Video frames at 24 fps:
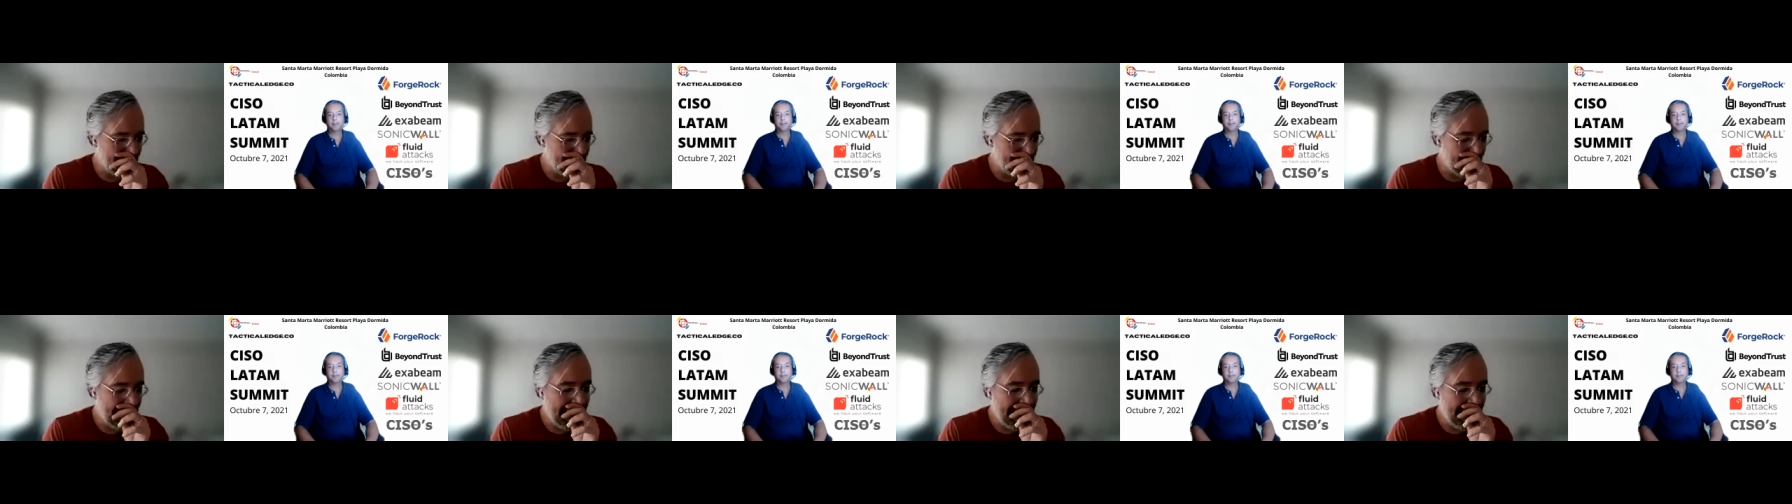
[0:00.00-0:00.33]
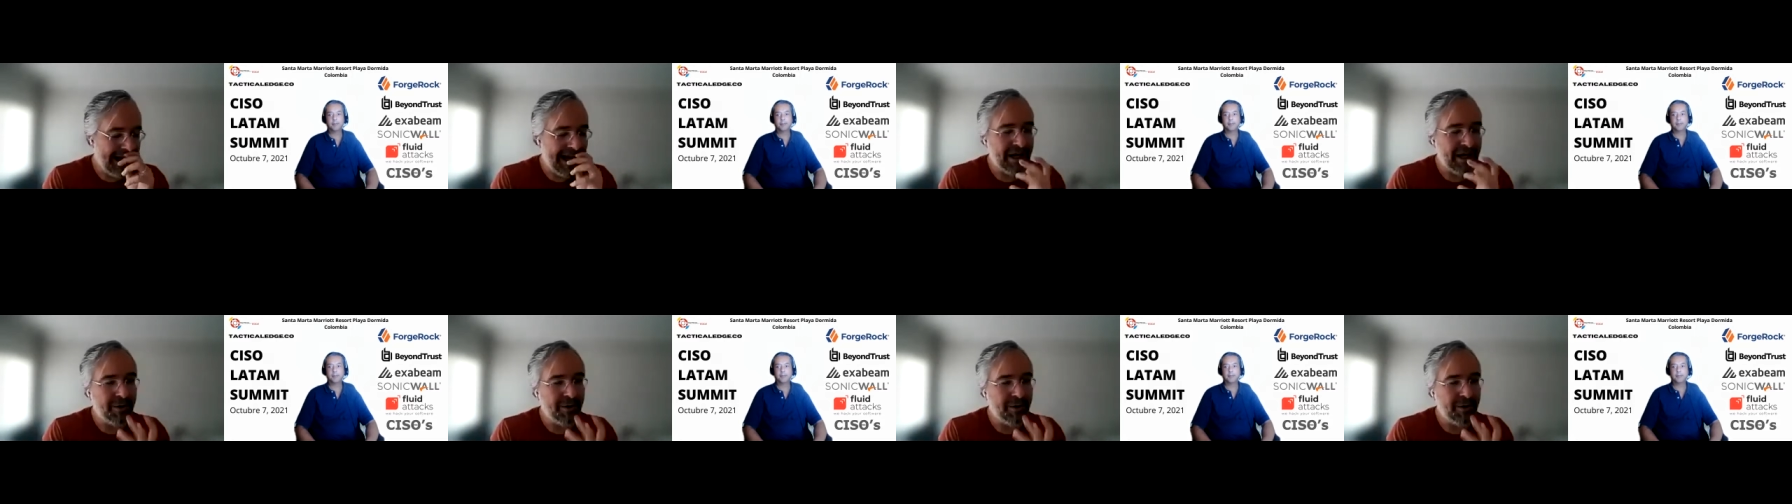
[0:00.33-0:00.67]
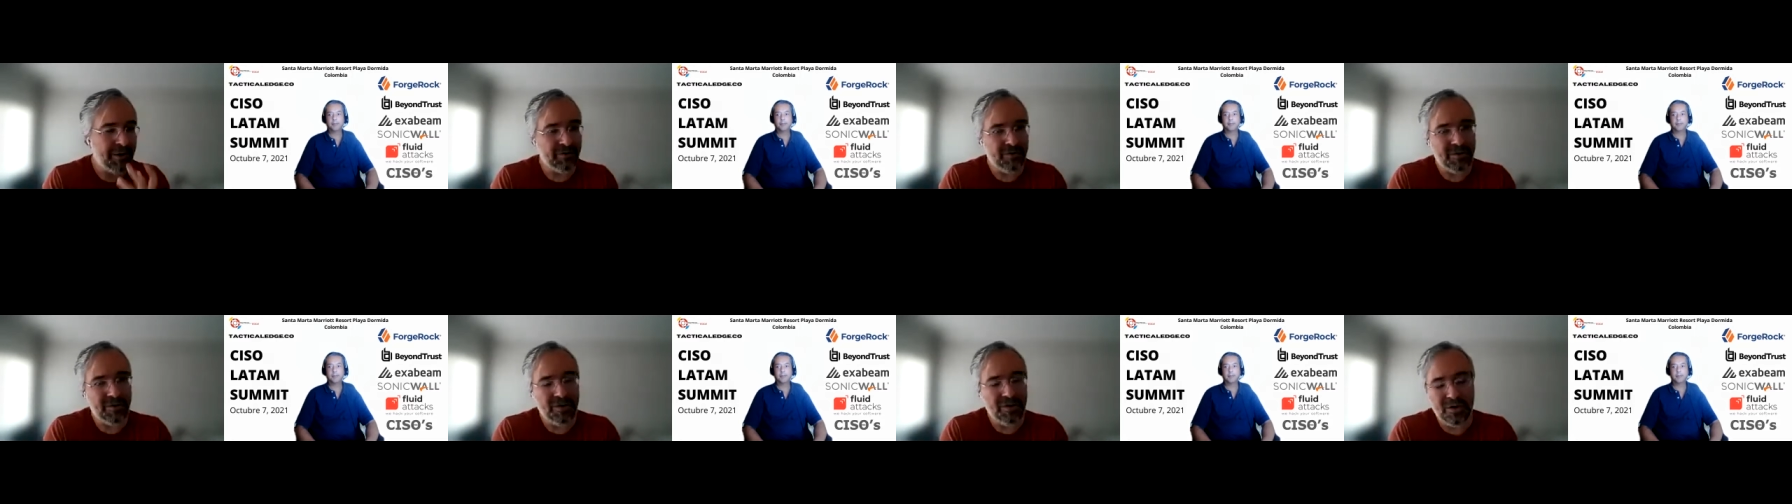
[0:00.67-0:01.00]
So I
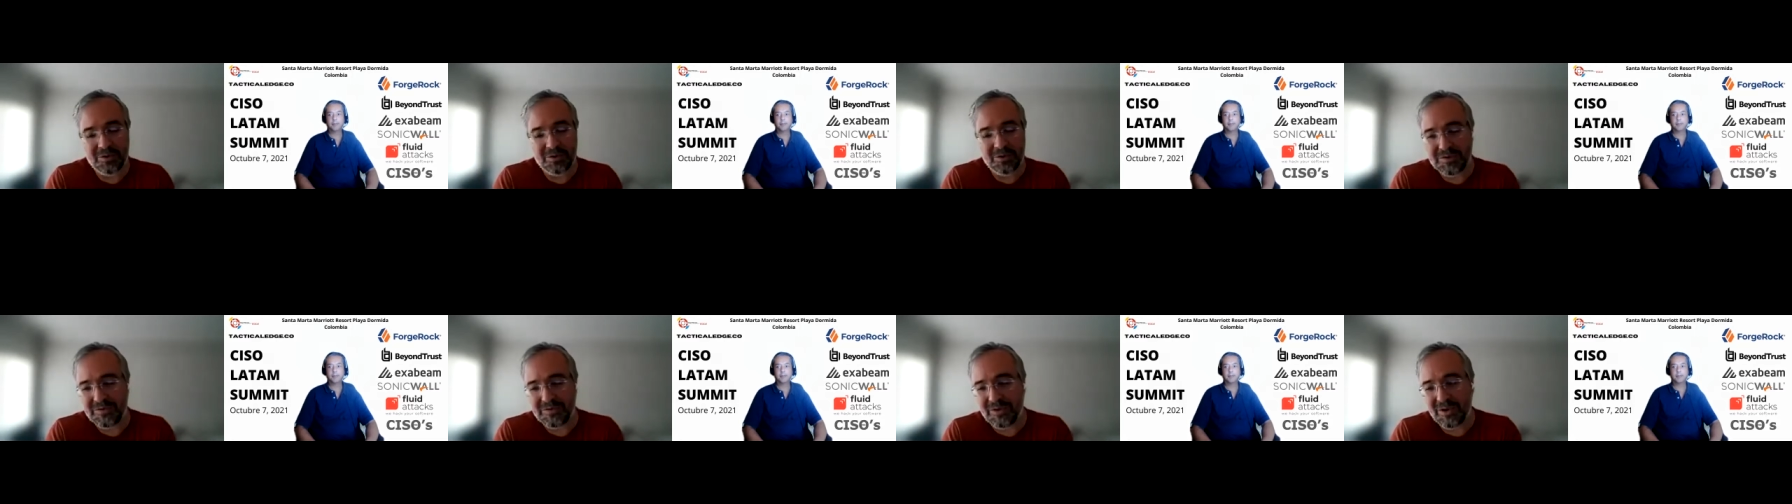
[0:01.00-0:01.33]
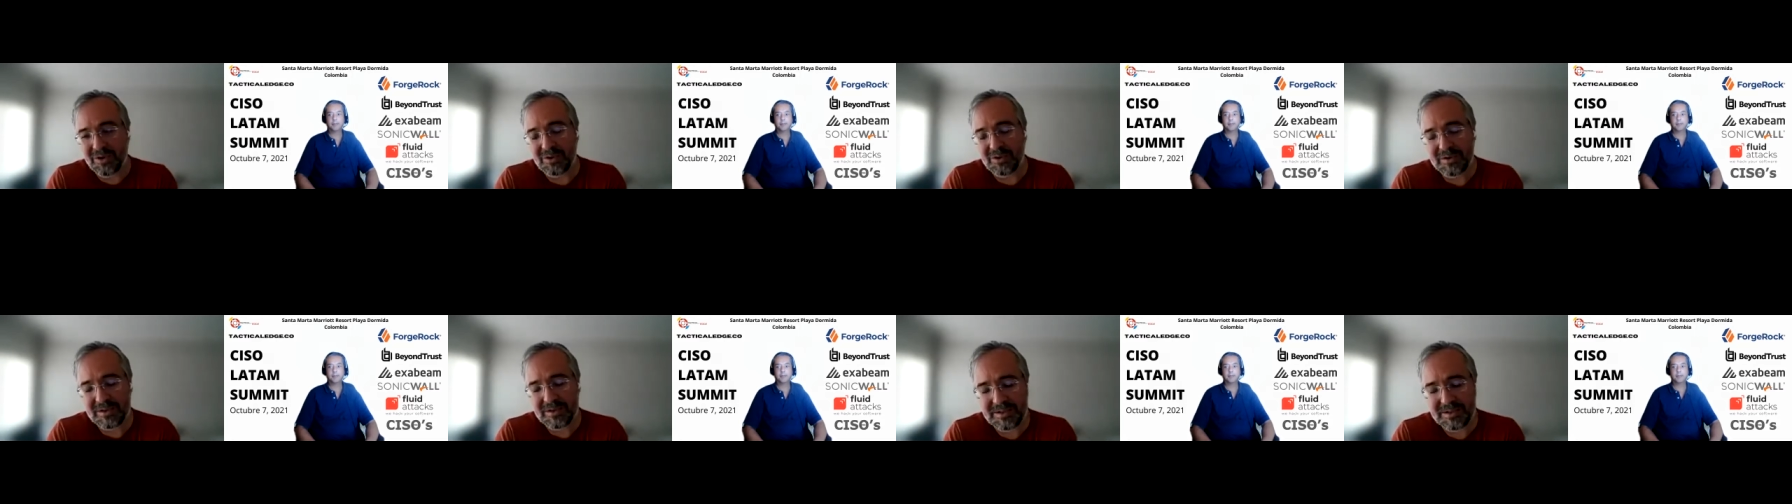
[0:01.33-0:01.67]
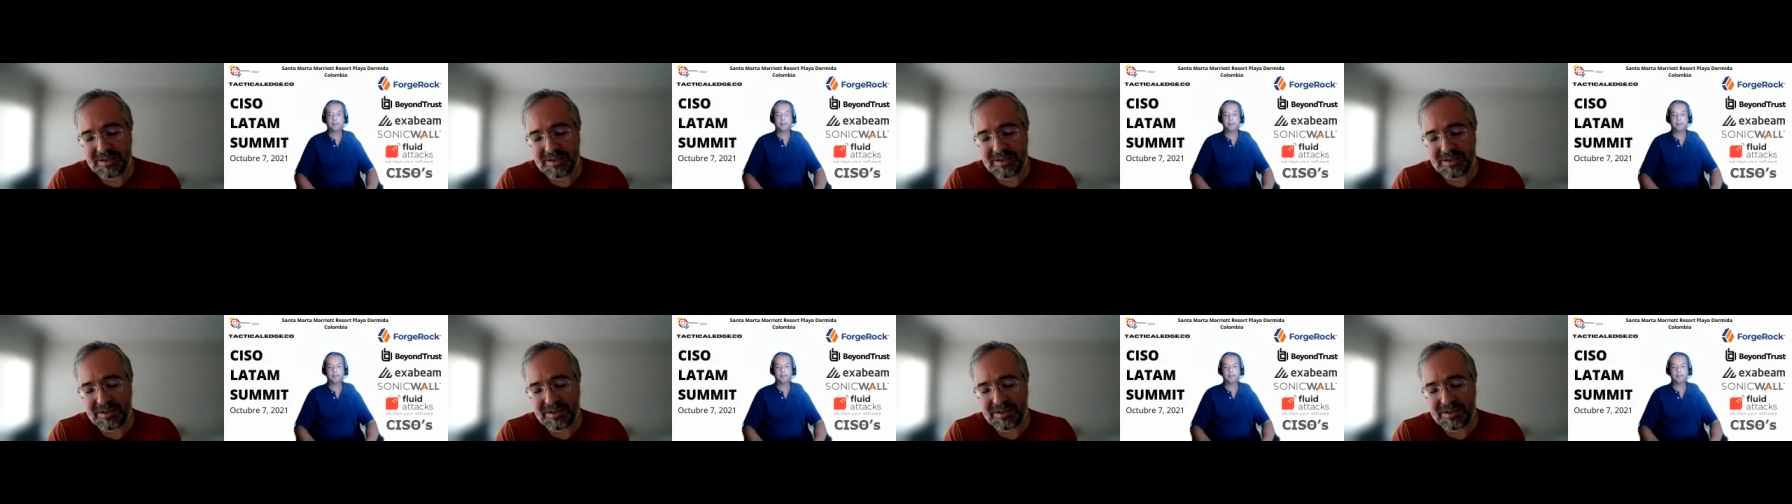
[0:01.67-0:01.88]
work for those folks,